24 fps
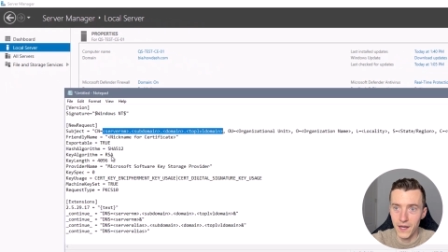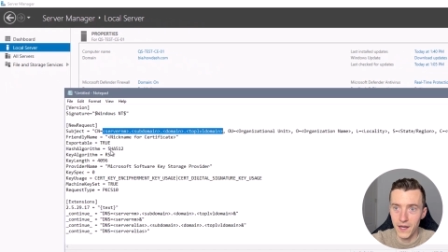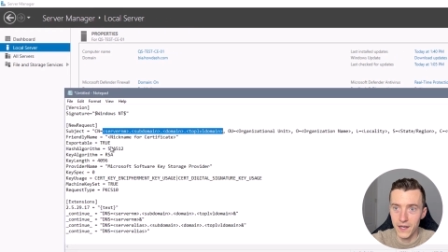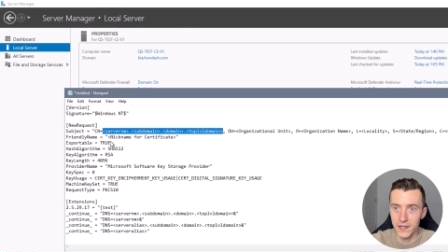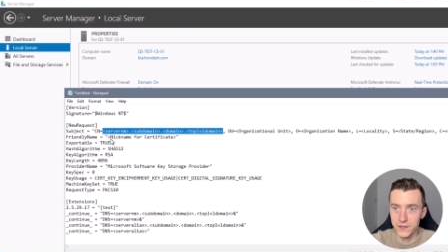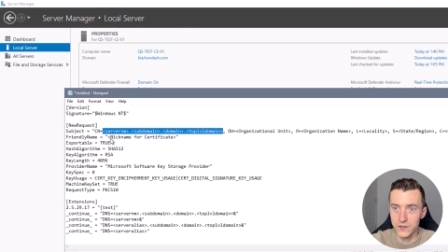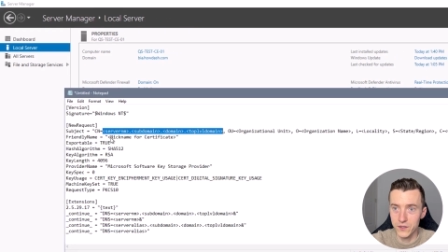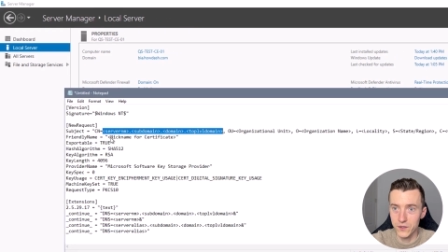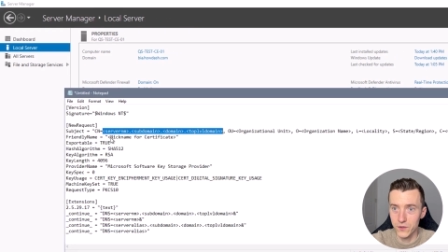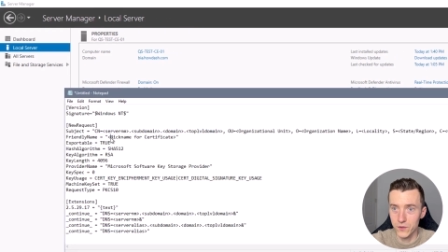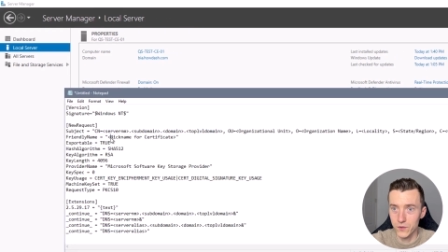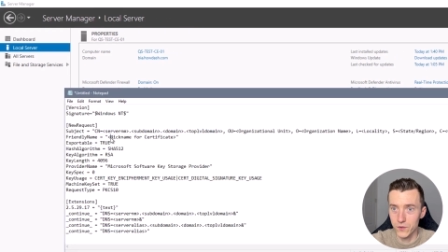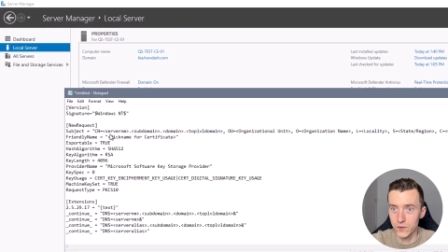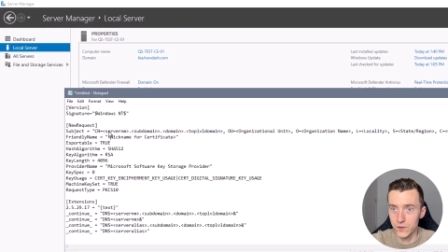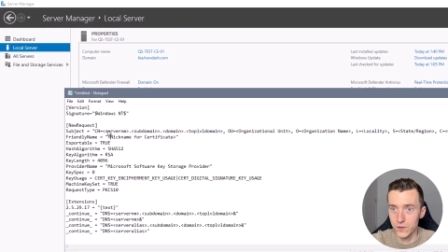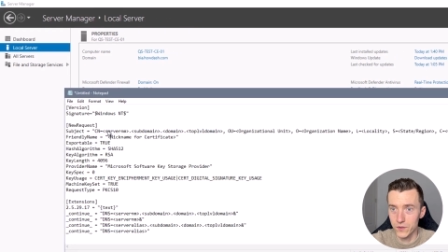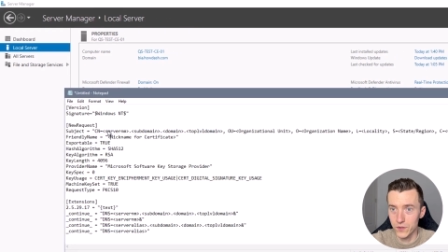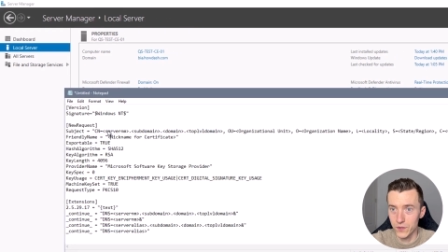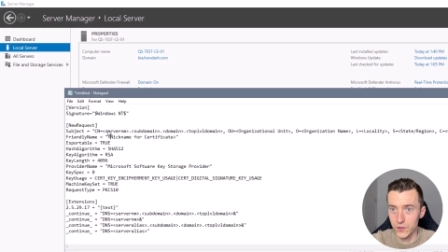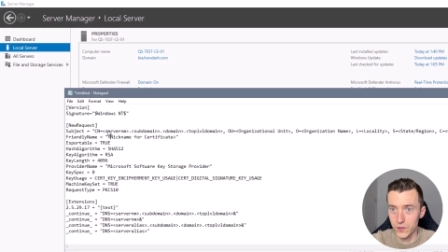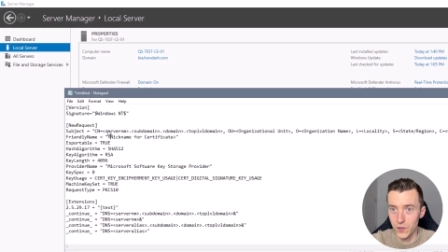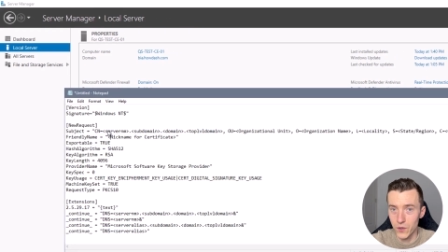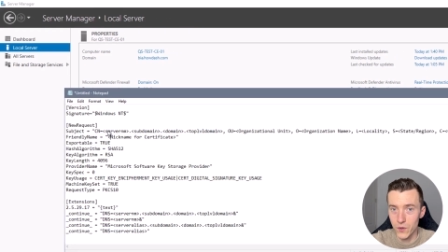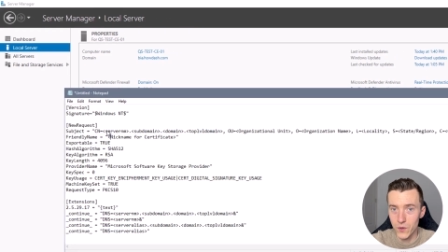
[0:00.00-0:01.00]
So
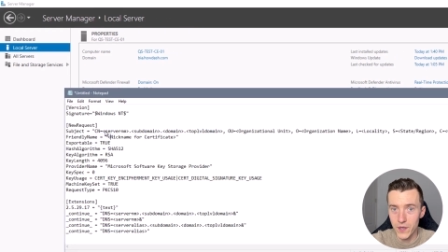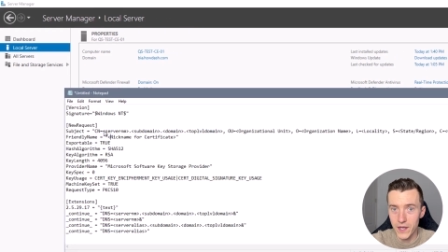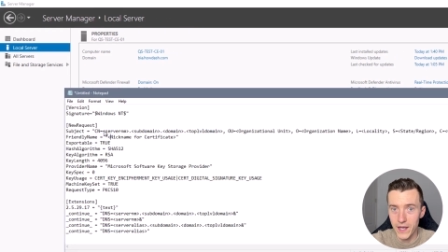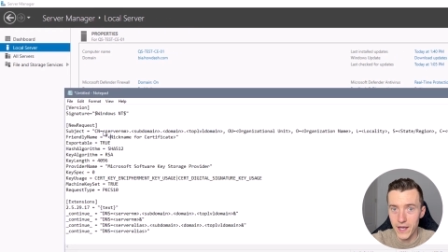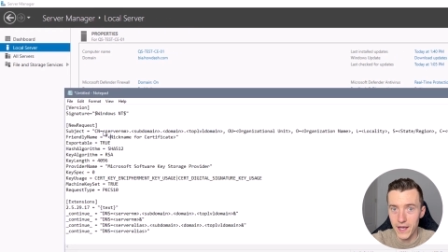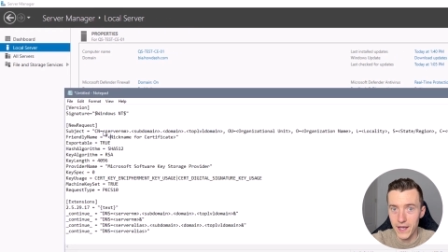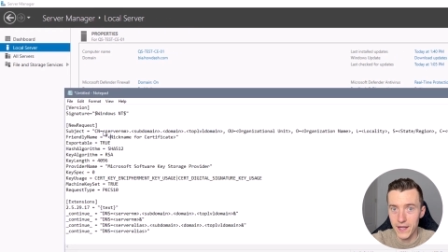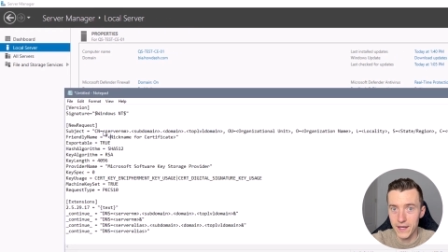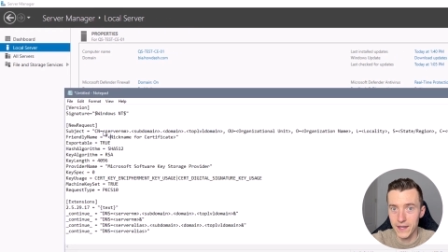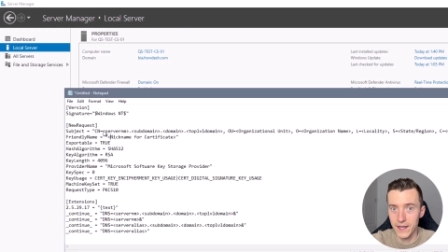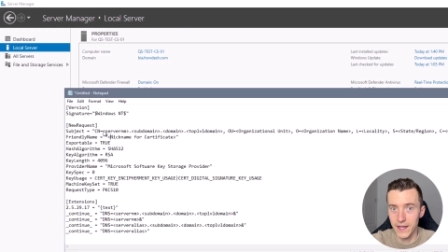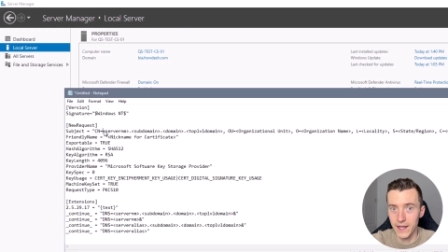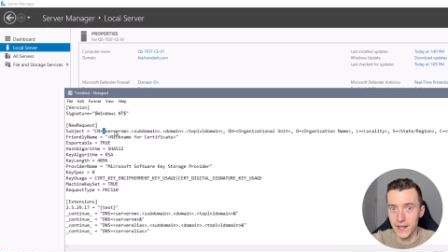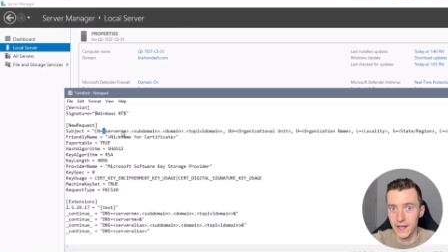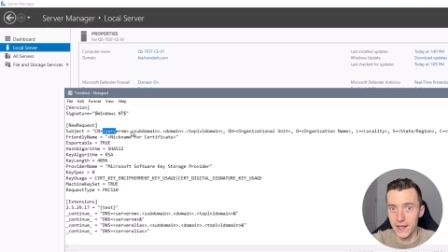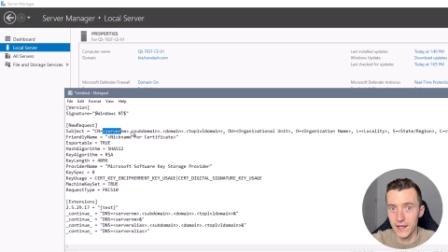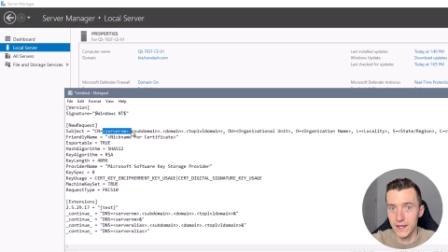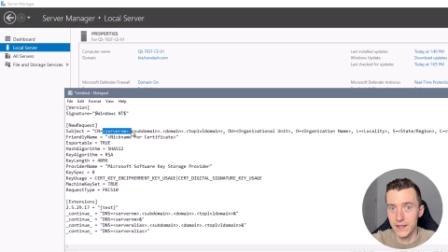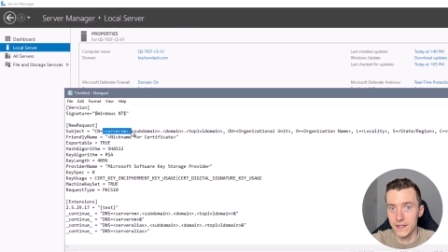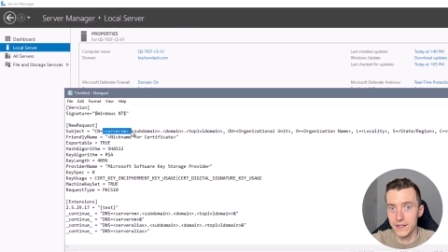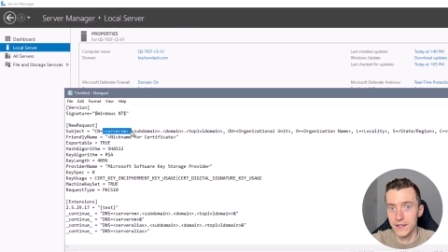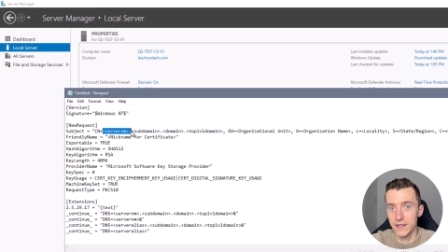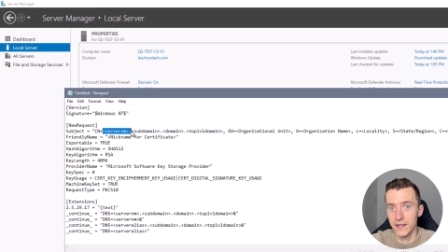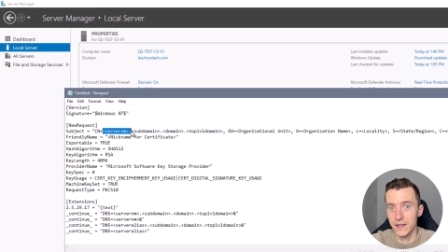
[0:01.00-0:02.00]
go ahead
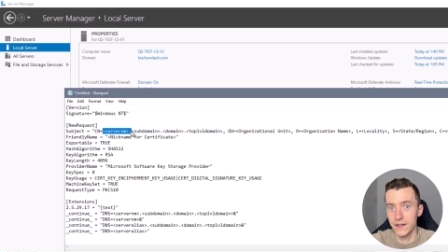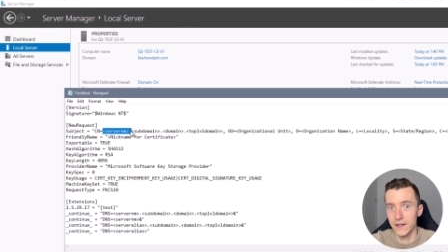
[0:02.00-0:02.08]
and